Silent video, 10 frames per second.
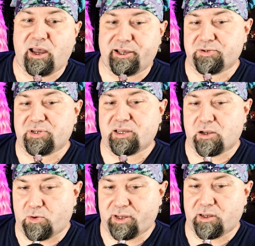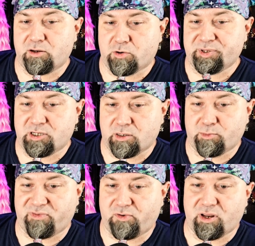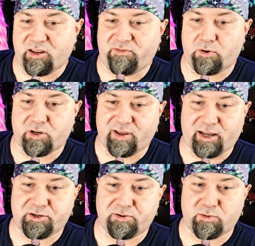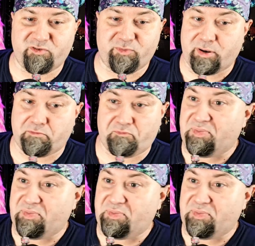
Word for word: as you take a quick, enormous jump before any foe can react to your movement.